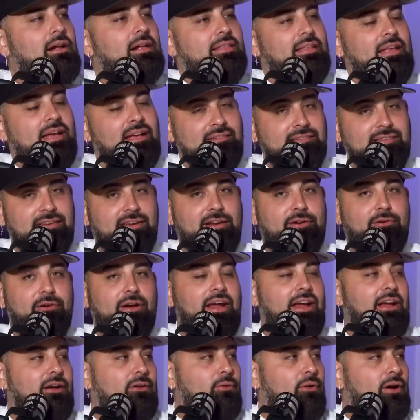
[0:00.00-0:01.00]
That's a
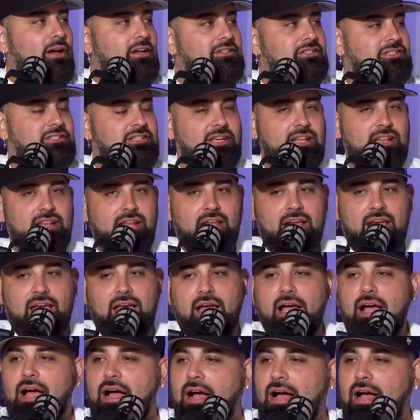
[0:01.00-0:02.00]
great question.
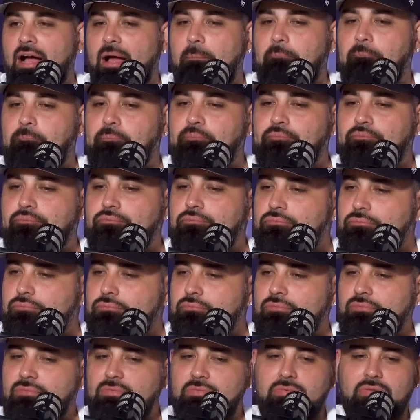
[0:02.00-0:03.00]
And
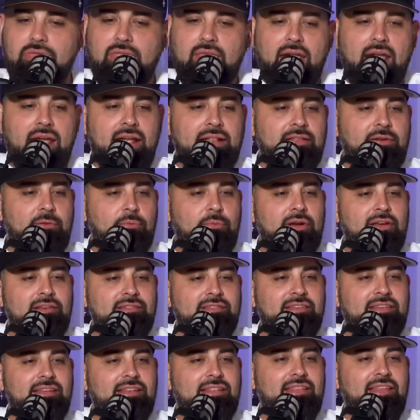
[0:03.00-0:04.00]
the
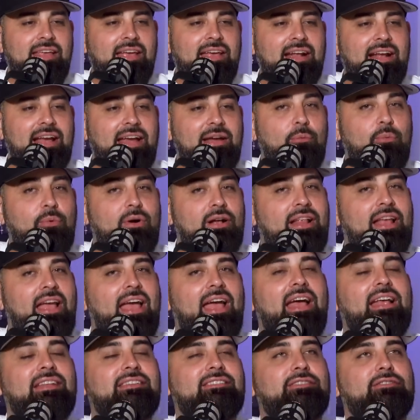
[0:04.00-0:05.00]
reason that I want to
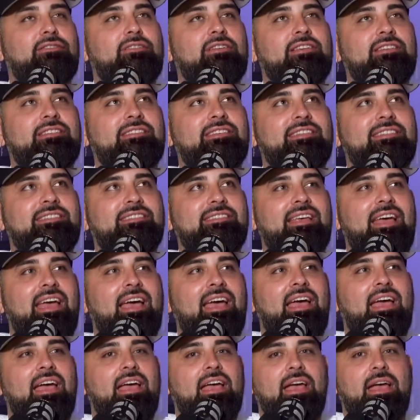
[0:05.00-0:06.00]
answer this is
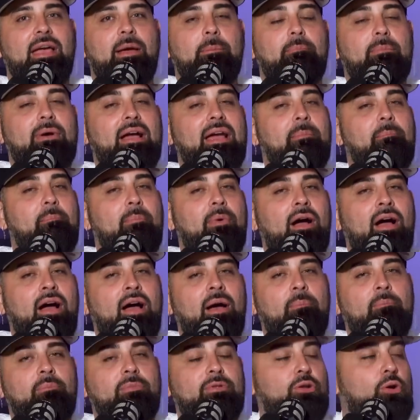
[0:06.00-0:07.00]
that my
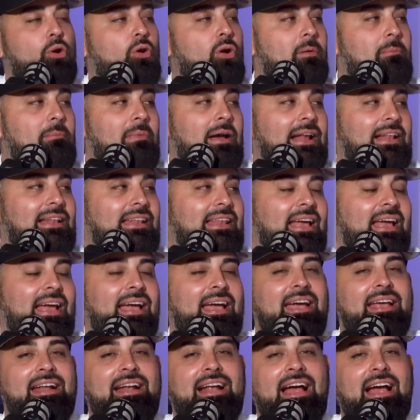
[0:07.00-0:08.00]
mom nor my
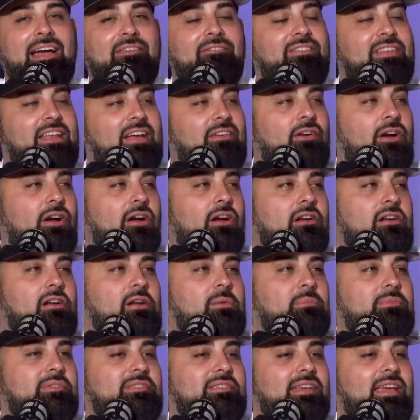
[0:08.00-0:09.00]
dad, I've never heard
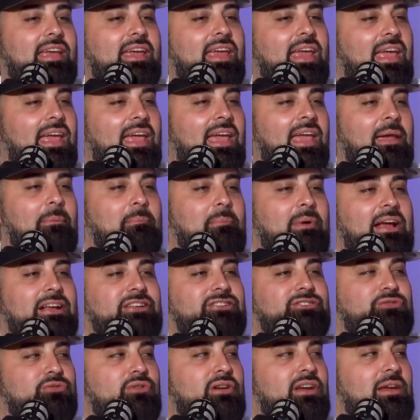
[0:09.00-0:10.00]
them say, hey, my
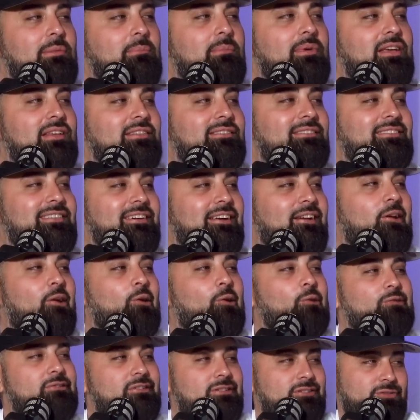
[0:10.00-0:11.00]
dream is to
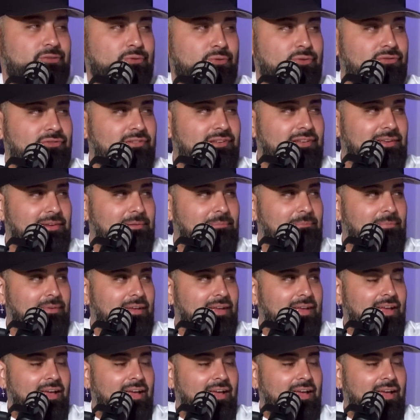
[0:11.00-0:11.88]
go to Jerusalem.